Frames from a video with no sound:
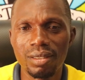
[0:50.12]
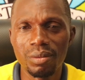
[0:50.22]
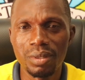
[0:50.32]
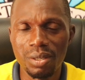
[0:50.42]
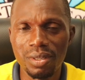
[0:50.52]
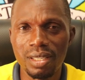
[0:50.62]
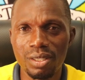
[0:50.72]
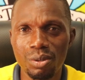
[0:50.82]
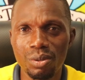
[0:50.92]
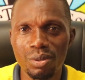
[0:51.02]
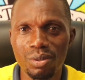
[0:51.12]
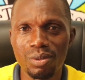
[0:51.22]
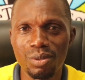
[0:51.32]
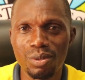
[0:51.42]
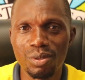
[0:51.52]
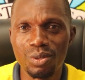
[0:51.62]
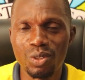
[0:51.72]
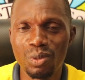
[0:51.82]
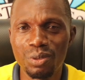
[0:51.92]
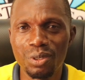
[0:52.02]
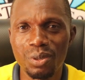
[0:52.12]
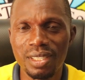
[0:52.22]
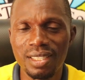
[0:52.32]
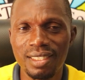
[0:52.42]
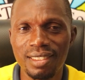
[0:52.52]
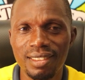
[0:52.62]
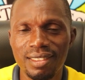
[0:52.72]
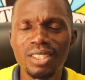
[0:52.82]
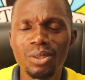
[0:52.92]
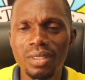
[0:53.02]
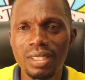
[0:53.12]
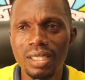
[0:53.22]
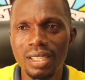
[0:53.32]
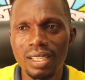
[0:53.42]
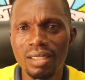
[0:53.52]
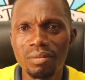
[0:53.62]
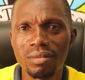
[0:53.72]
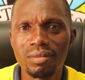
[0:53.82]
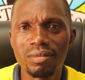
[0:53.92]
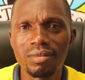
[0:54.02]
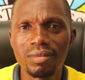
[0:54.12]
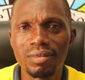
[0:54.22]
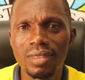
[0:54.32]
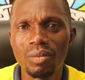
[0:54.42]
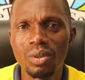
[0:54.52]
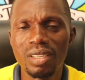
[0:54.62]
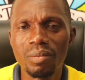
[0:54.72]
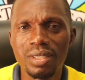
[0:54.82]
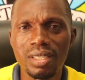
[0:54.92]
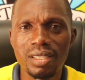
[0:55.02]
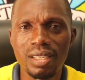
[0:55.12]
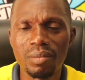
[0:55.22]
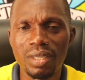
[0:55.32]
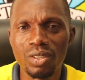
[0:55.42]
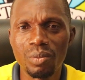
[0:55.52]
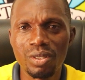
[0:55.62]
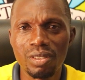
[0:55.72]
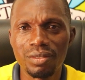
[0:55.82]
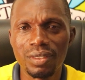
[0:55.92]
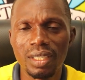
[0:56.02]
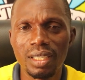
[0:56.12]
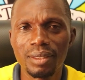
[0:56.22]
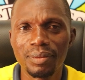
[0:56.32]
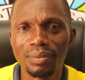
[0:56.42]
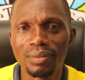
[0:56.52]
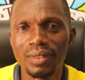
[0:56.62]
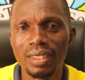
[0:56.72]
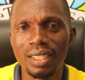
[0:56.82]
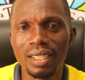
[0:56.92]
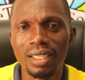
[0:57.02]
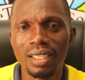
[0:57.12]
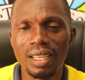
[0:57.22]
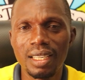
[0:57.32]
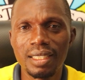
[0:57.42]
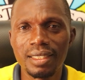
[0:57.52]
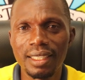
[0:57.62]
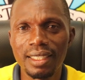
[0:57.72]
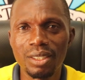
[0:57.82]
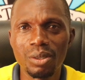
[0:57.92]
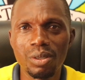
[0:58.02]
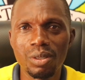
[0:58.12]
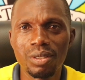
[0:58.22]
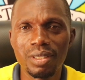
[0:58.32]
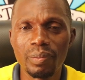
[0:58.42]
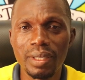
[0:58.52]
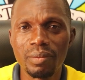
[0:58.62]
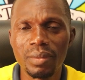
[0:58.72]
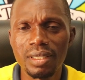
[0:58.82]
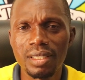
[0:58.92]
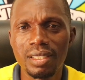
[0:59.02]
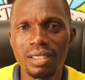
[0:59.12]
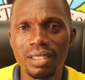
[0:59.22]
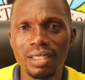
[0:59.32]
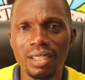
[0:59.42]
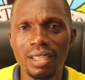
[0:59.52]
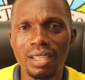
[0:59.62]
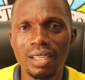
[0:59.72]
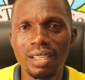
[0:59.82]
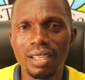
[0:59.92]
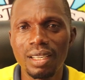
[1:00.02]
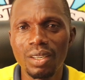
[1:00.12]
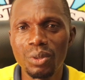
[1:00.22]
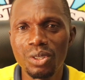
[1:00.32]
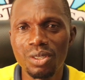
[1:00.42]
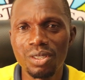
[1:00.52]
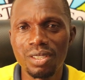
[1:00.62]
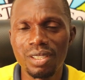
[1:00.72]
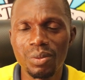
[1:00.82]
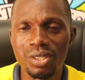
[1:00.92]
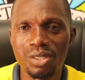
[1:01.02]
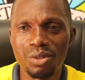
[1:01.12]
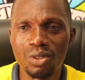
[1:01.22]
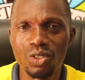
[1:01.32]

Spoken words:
We are ready to move forward. I know that I'm only missing some little bit of technical department, which is going